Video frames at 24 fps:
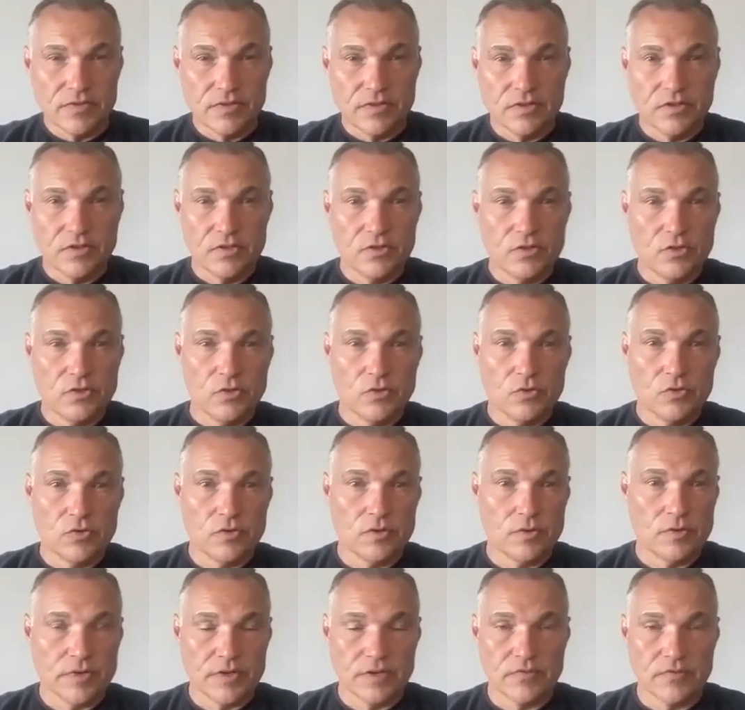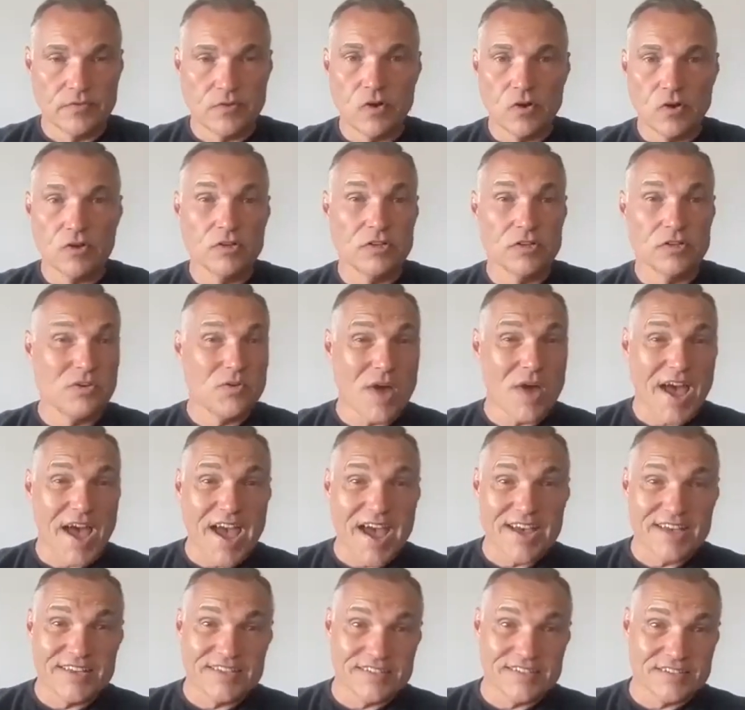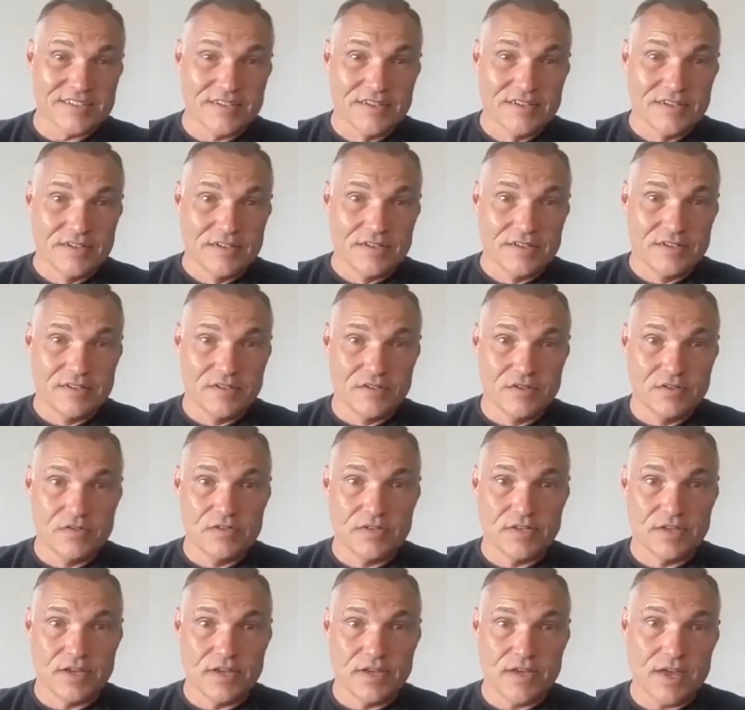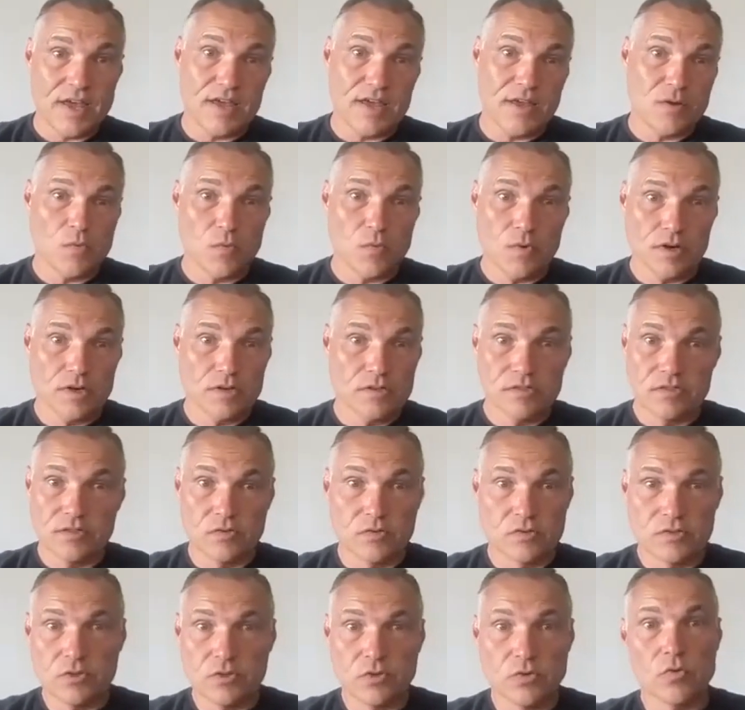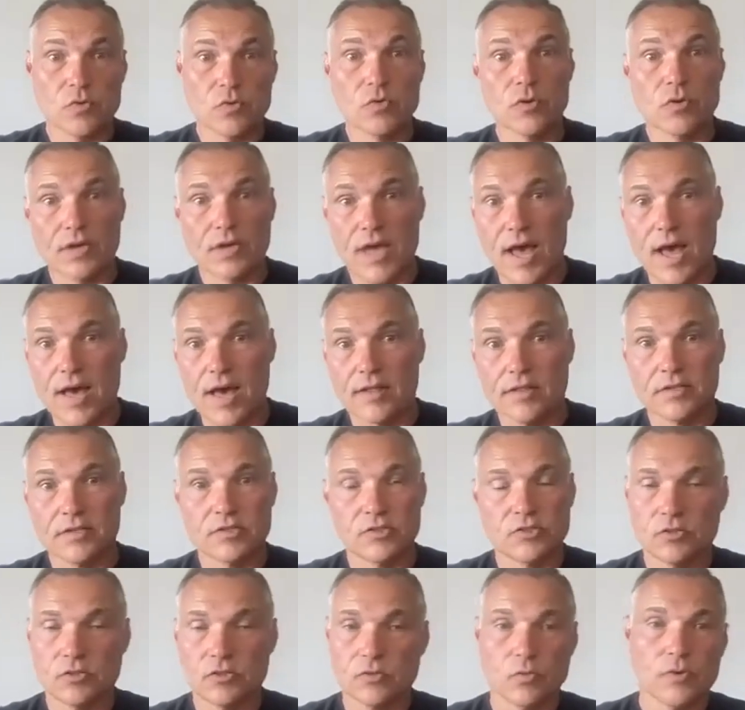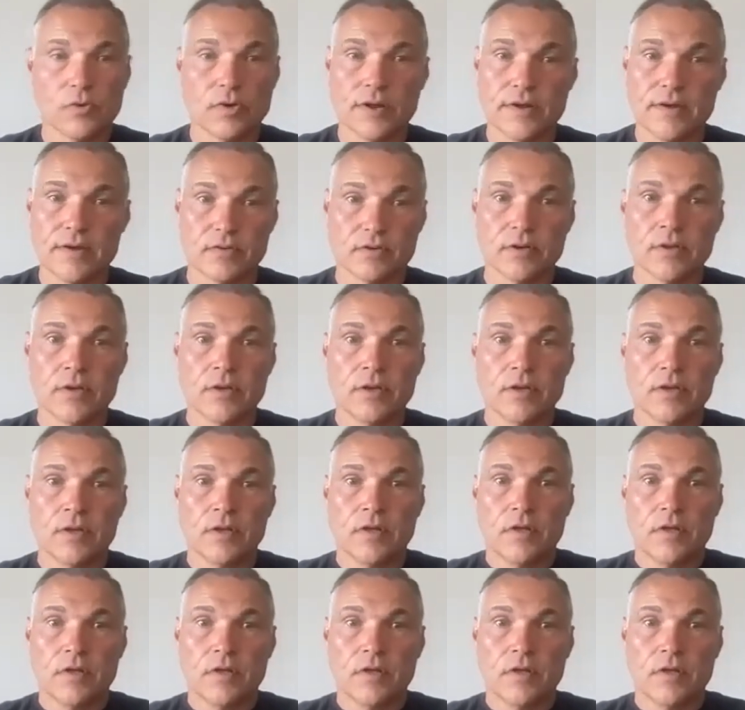Did you give them a gift card? Did you ask? Did you say, hey, where's so-and-so going to college or whatever?